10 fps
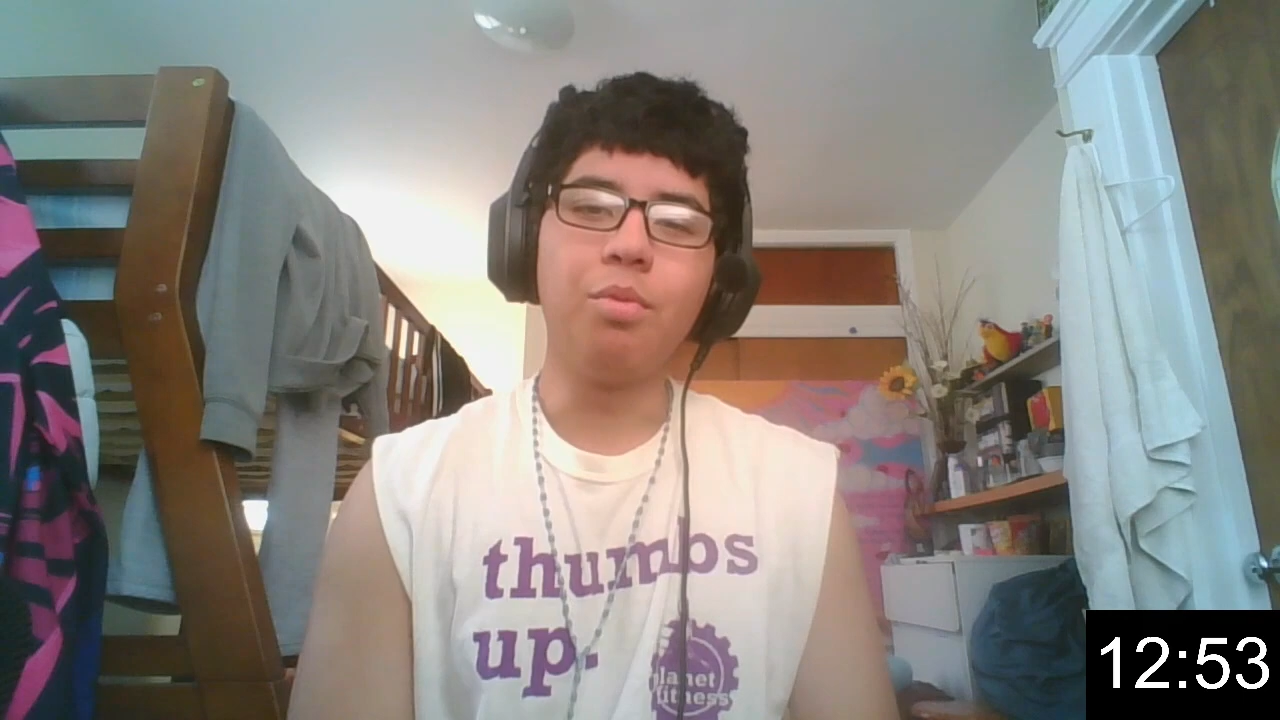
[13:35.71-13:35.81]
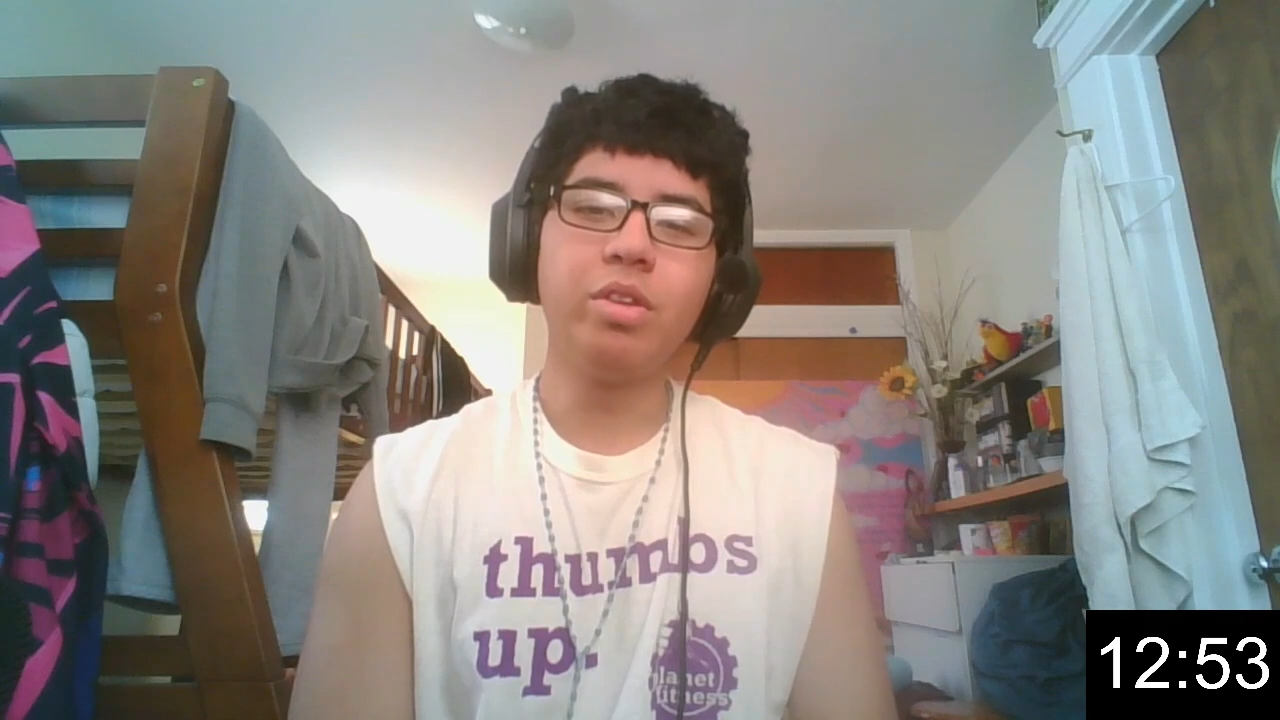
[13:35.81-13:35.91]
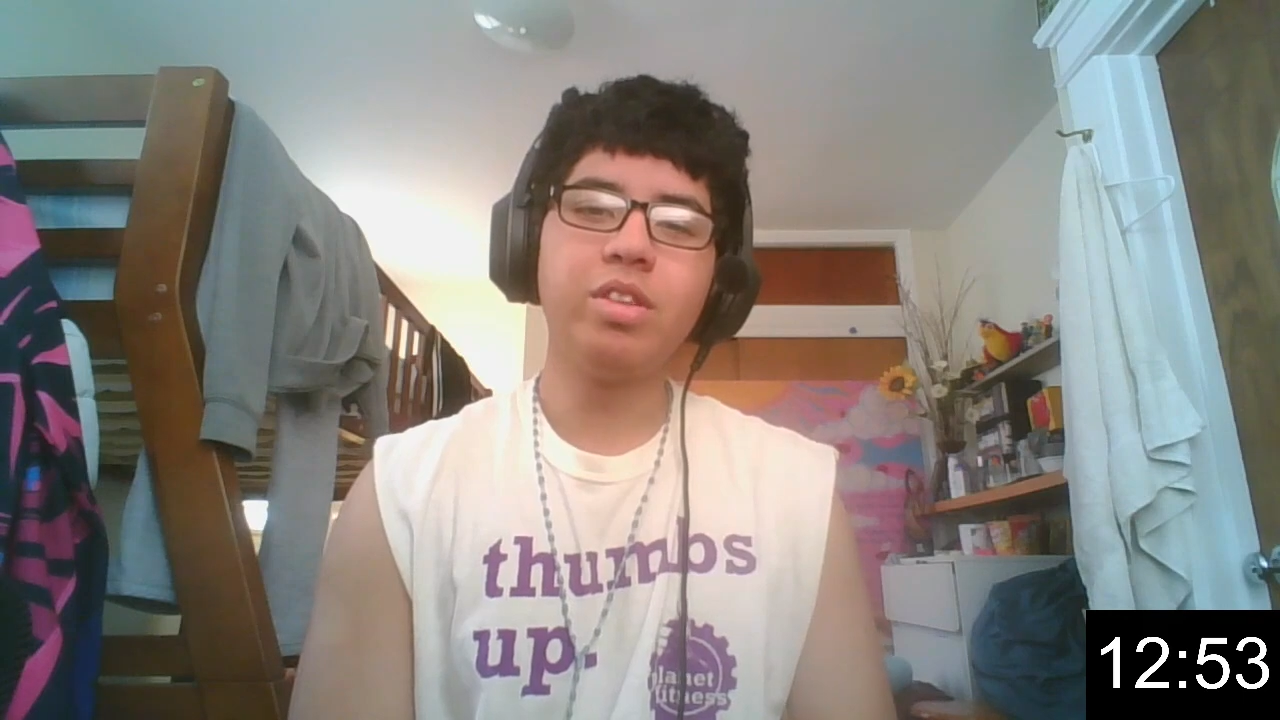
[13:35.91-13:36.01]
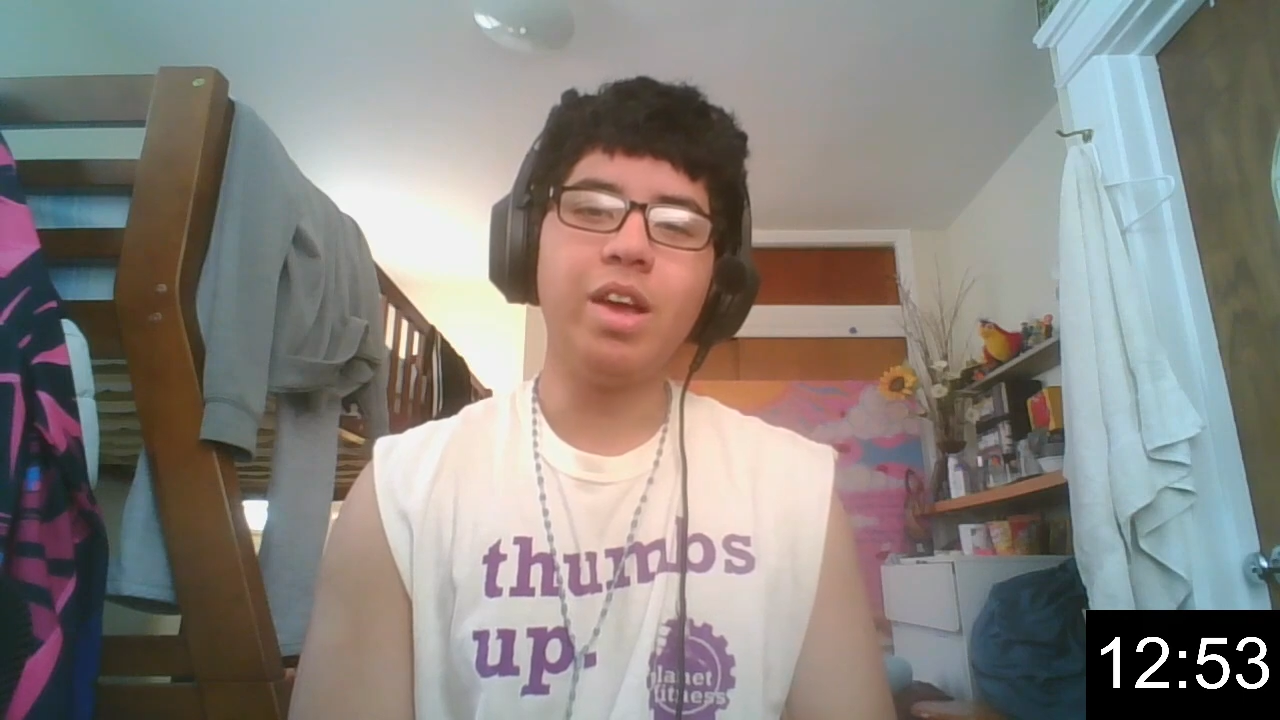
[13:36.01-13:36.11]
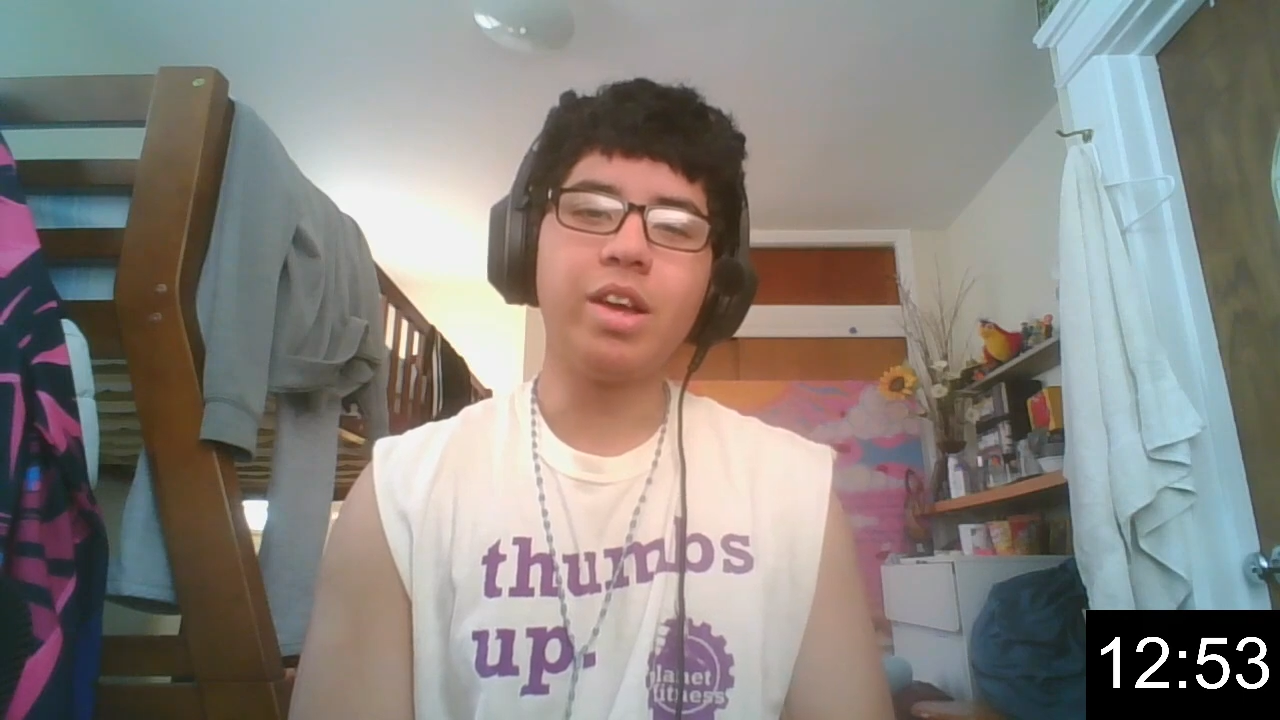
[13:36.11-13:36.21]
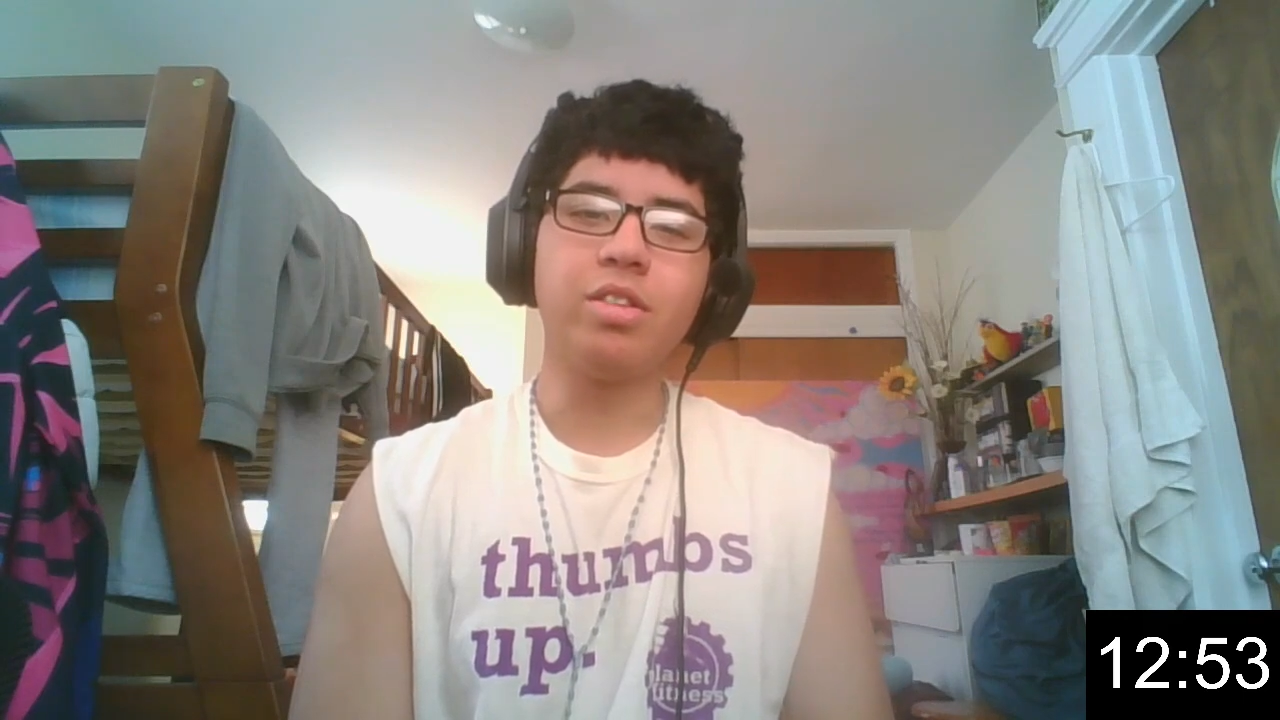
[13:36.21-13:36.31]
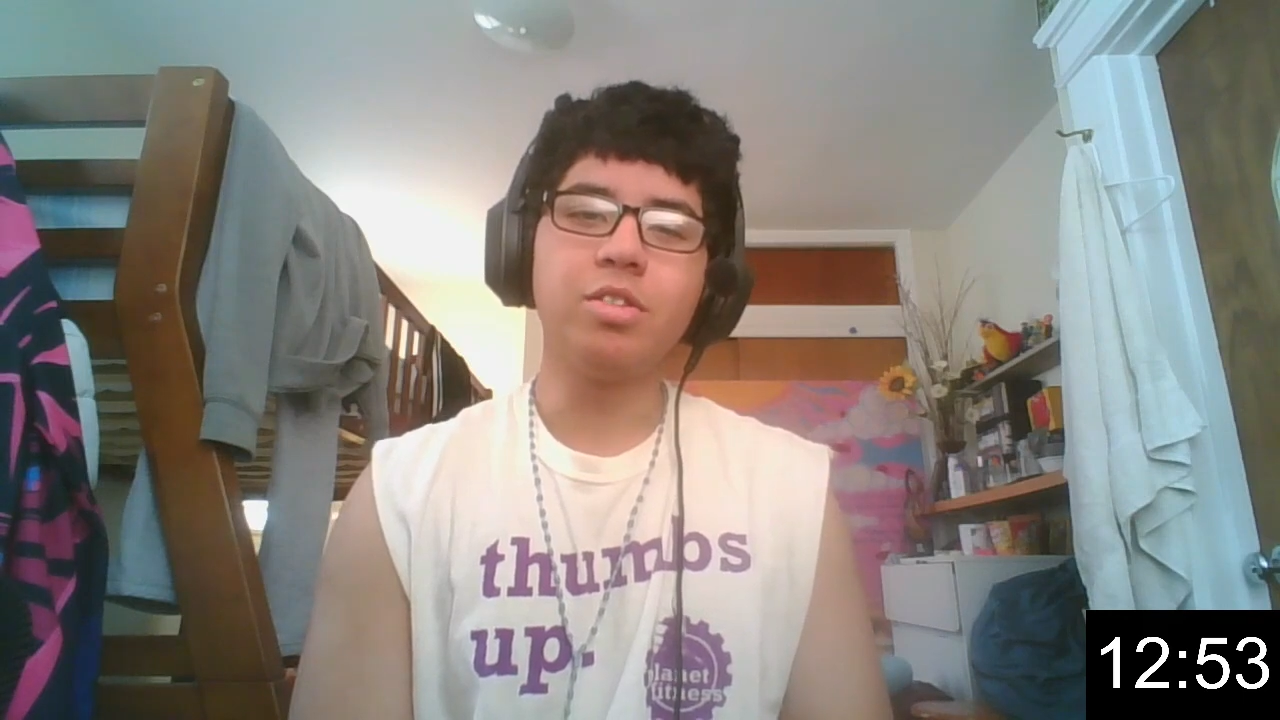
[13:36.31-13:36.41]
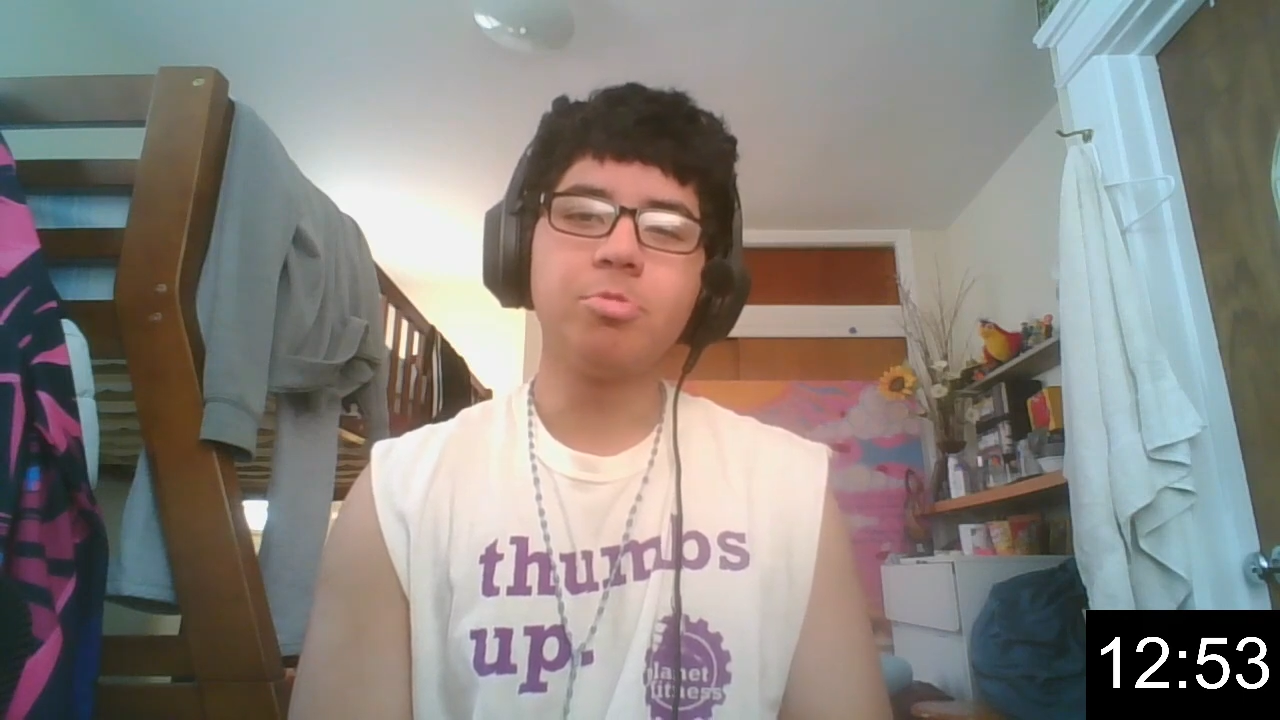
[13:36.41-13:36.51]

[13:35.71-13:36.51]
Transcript: What the heck?